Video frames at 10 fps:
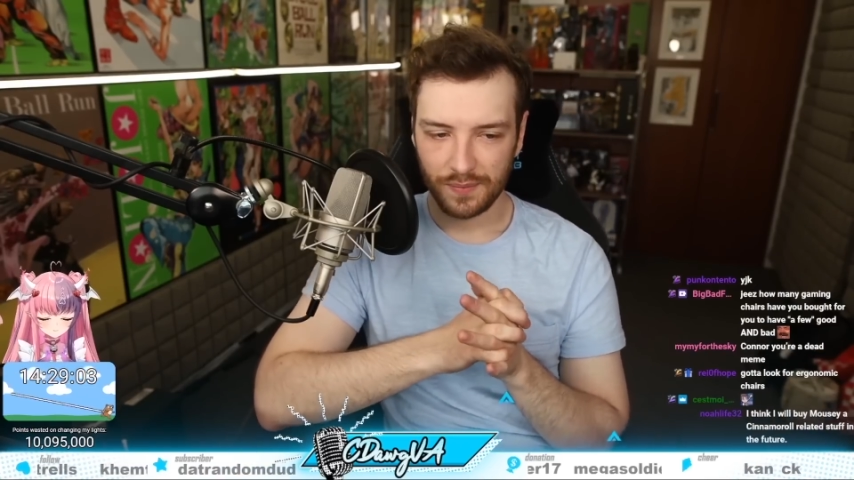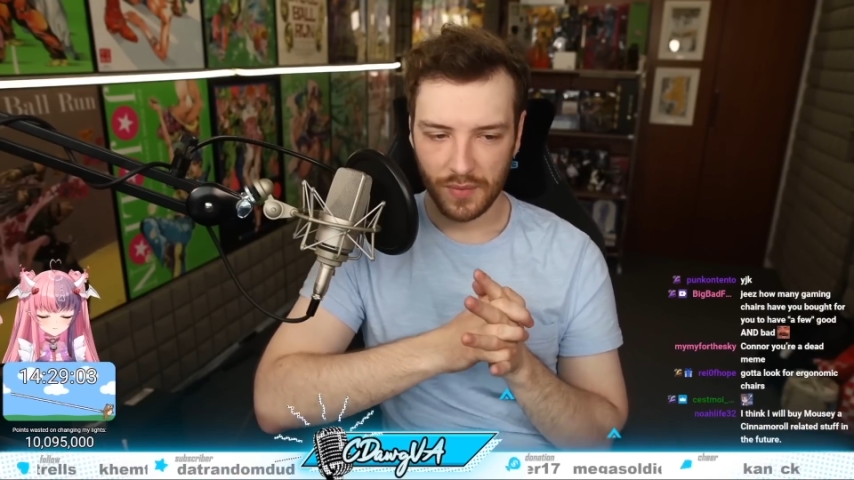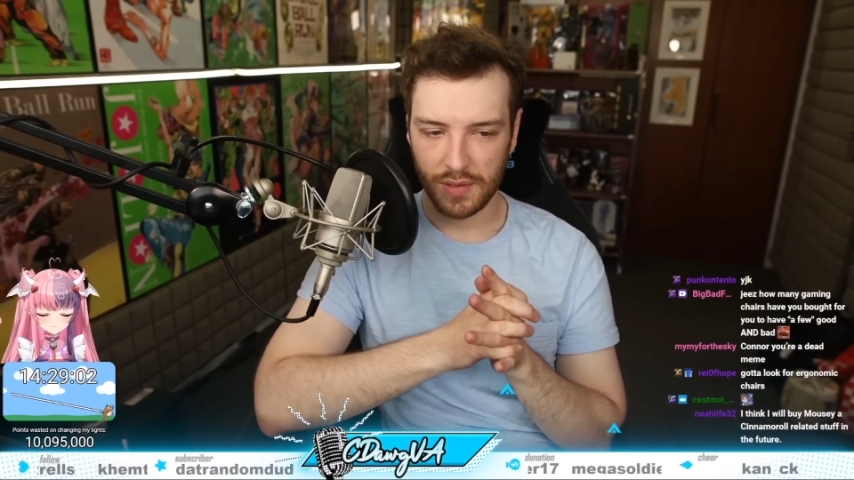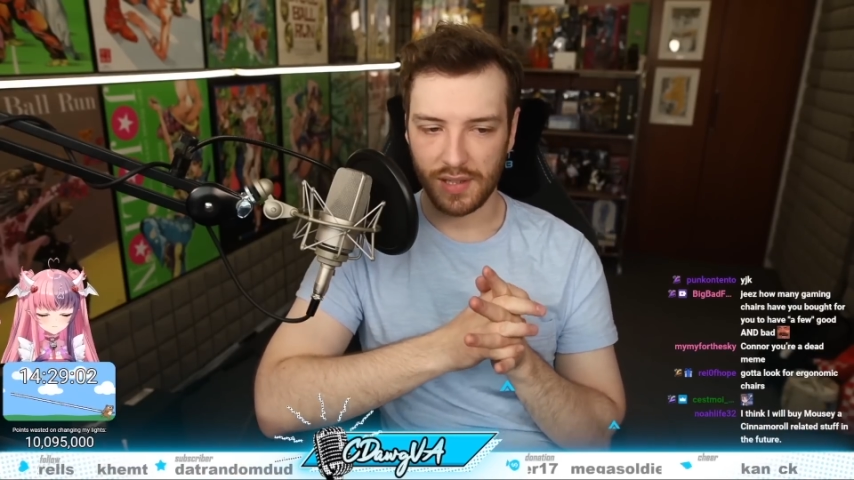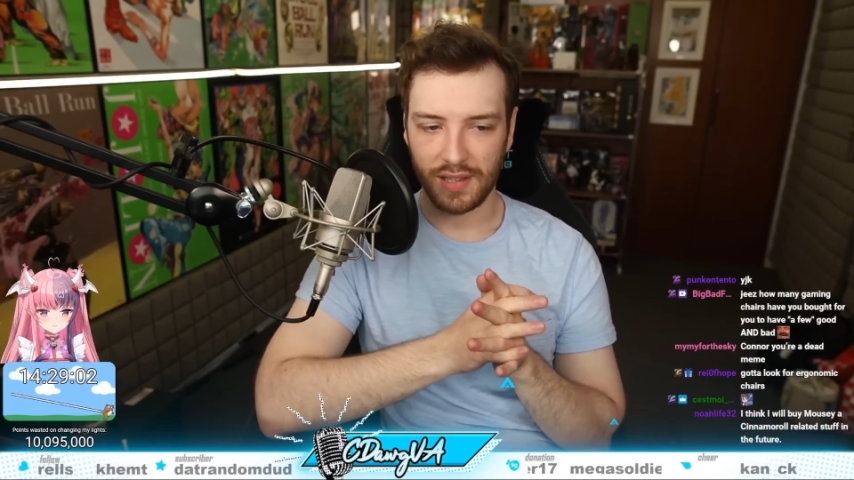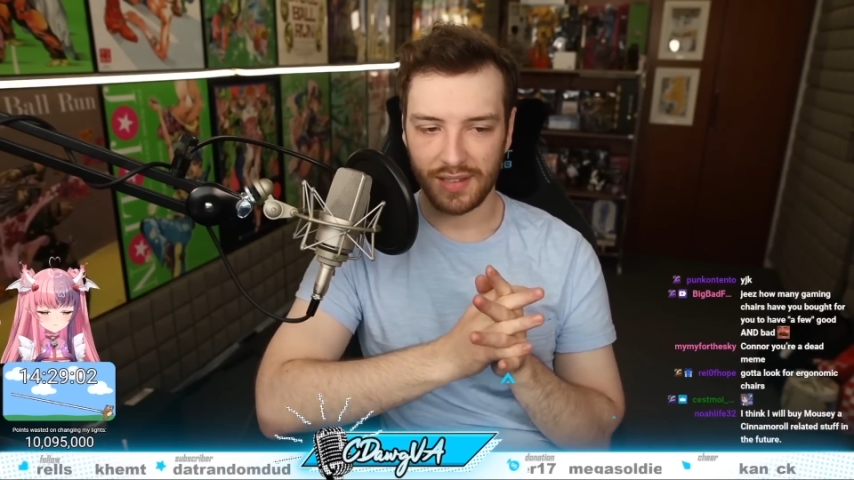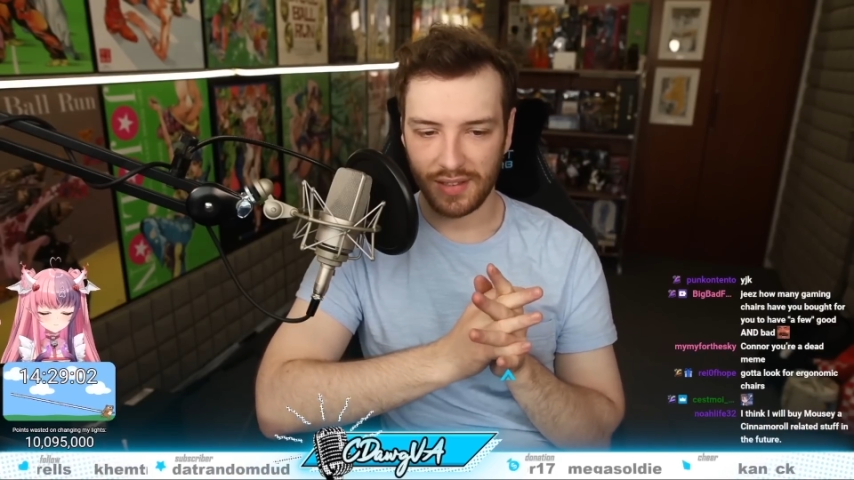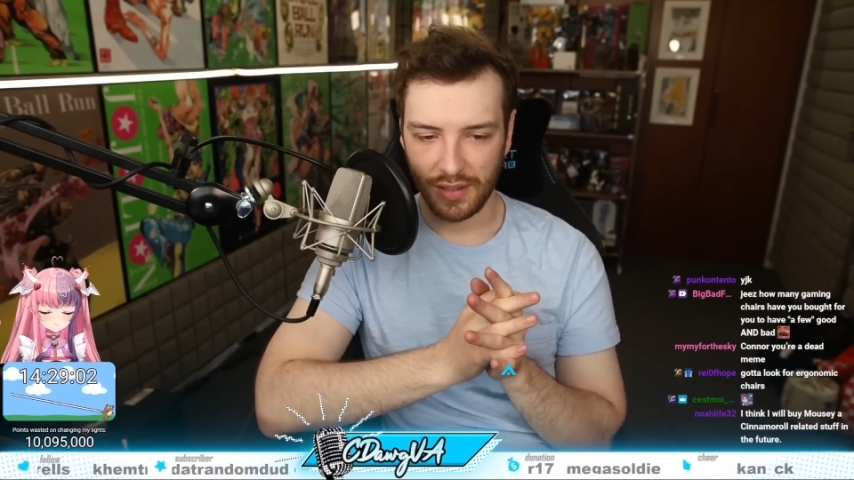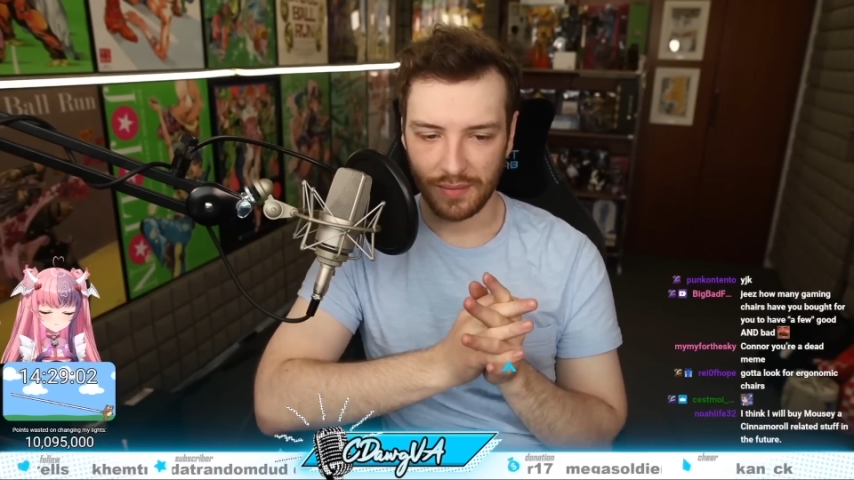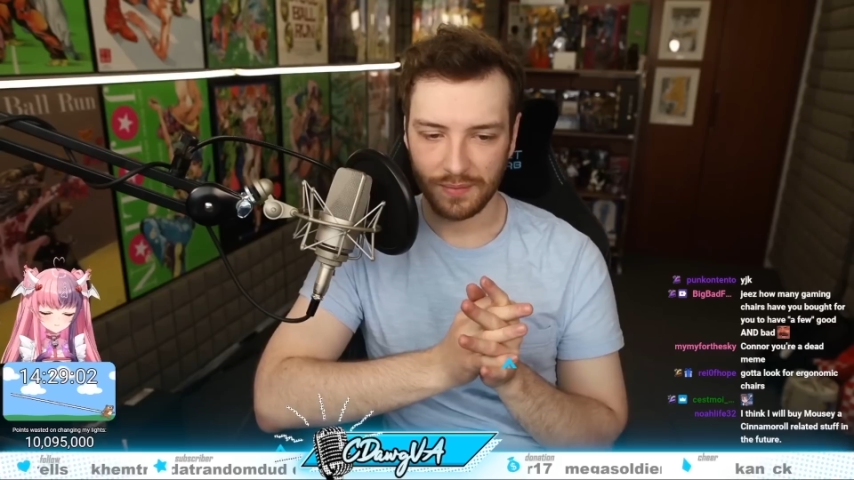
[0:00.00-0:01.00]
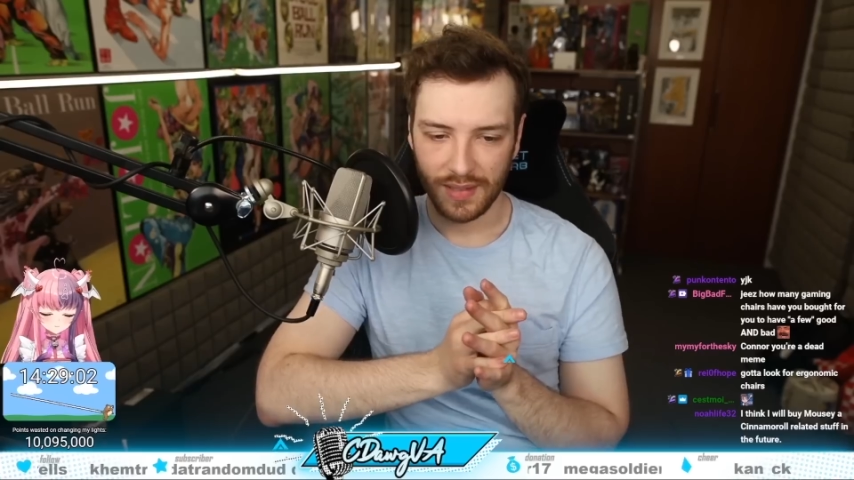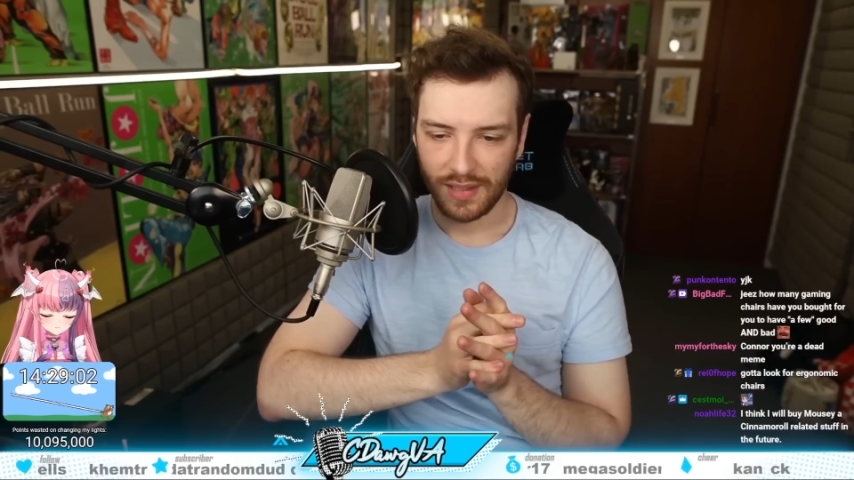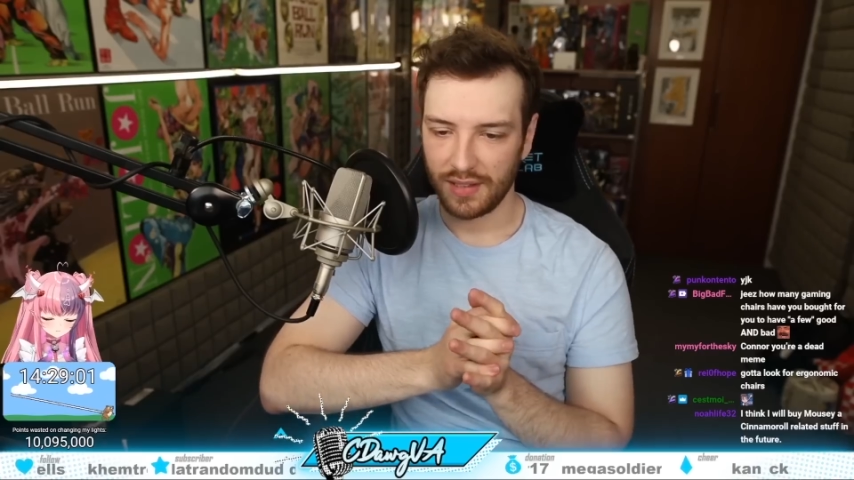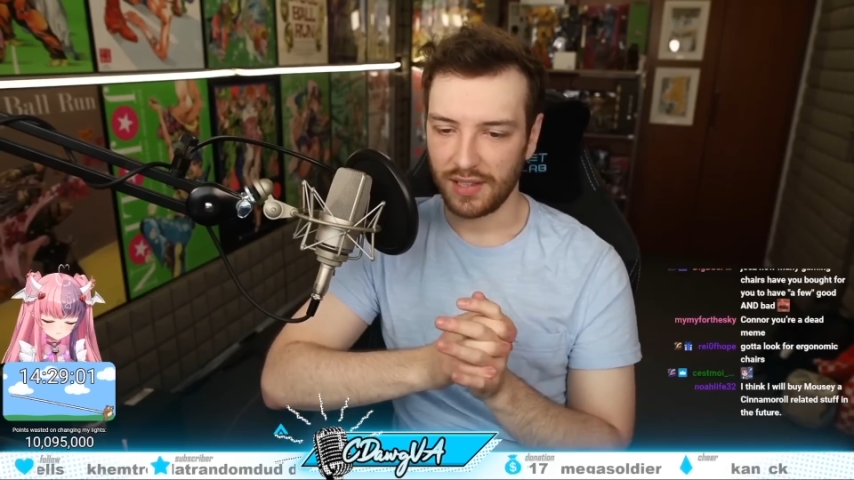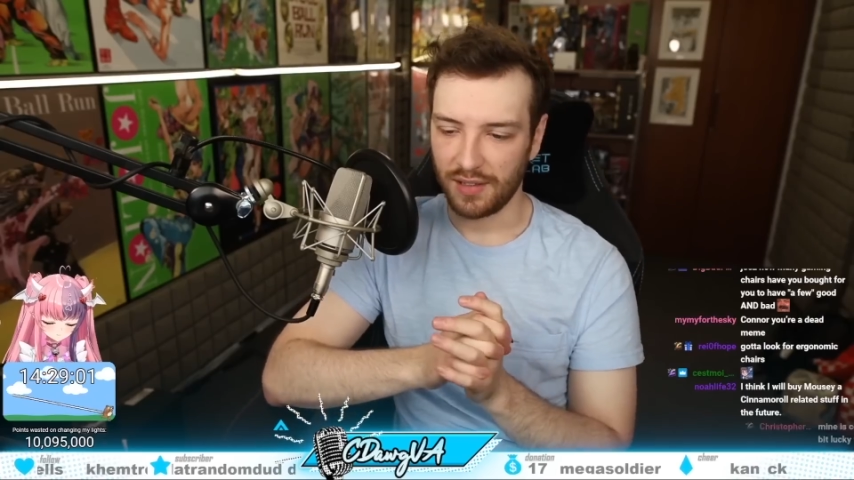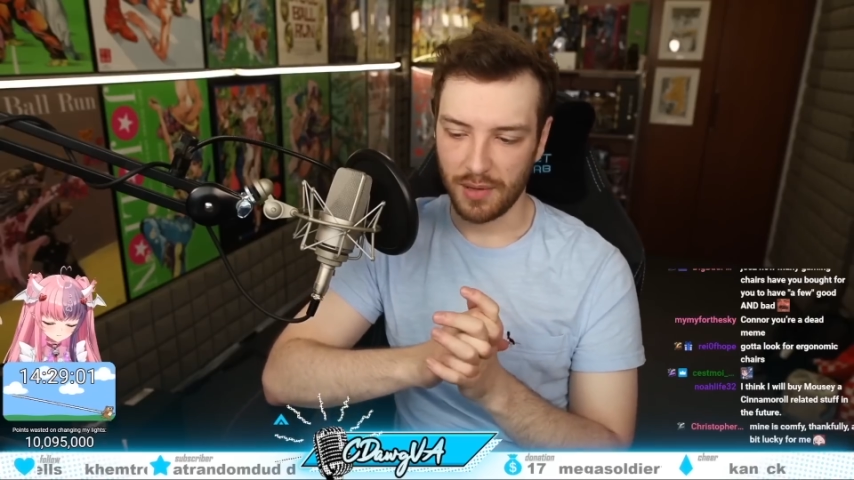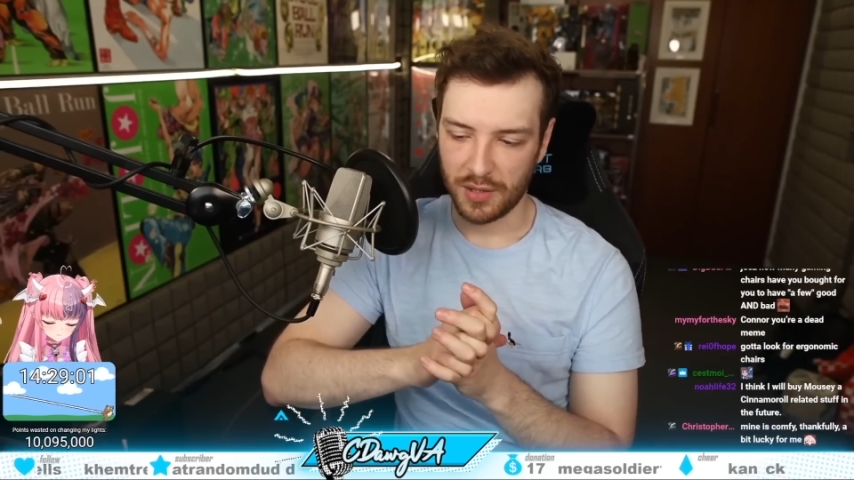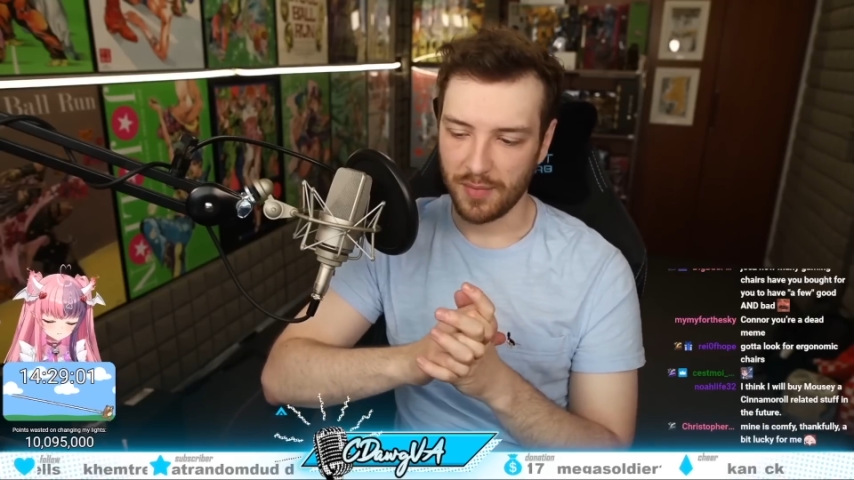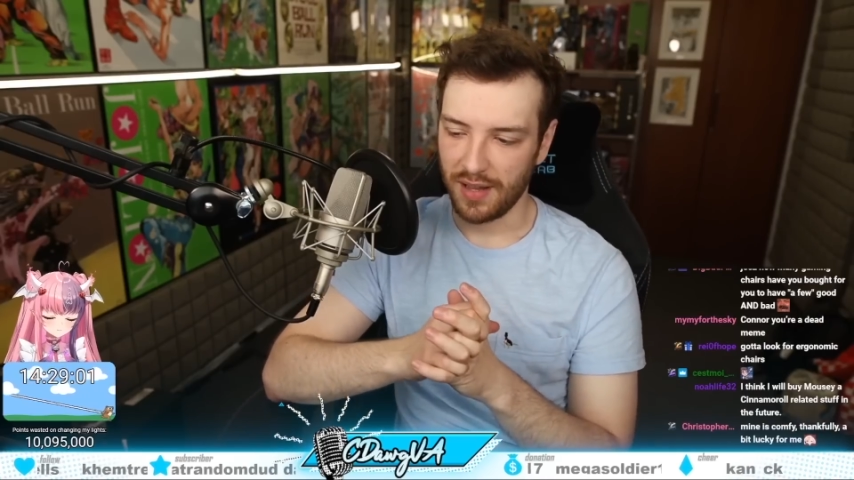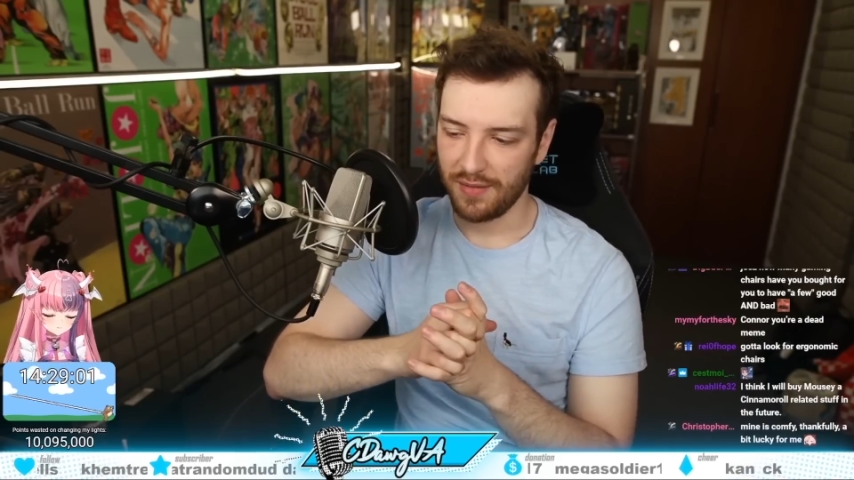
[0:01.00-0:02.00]
it was like you know didn't have
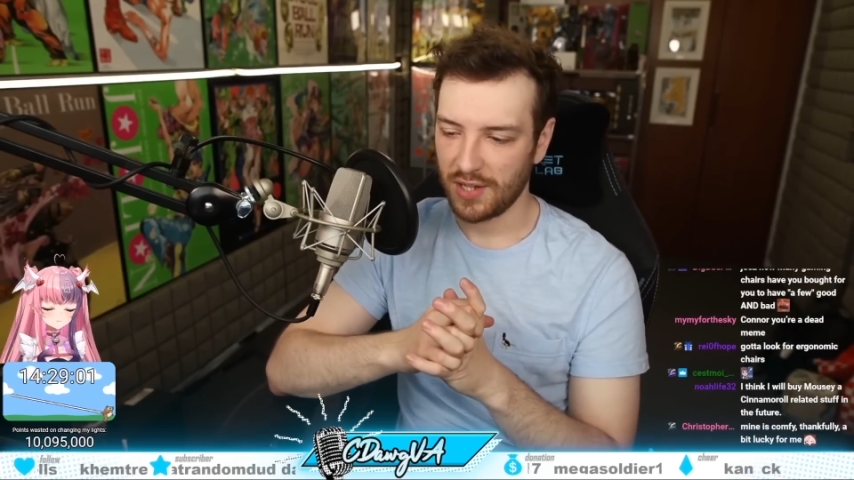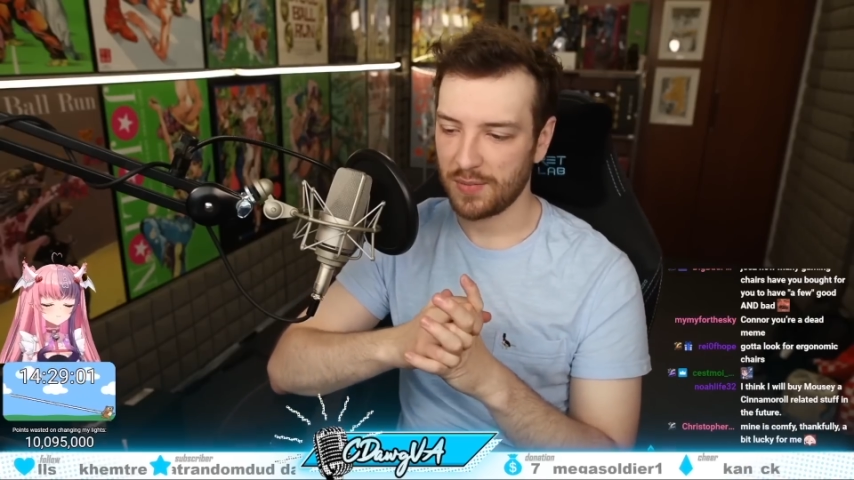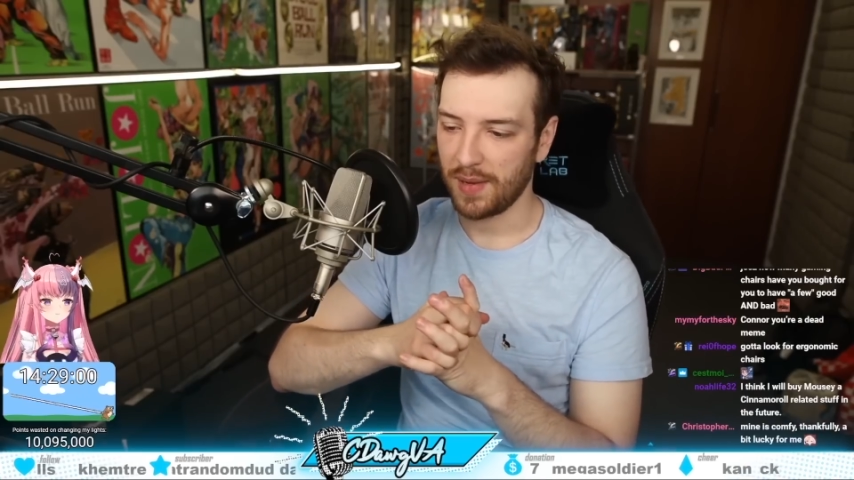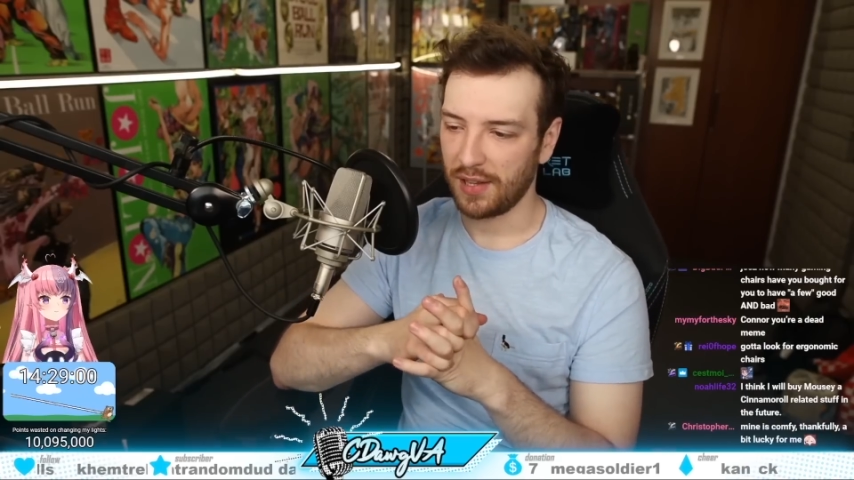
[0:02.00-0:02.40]
much money to spend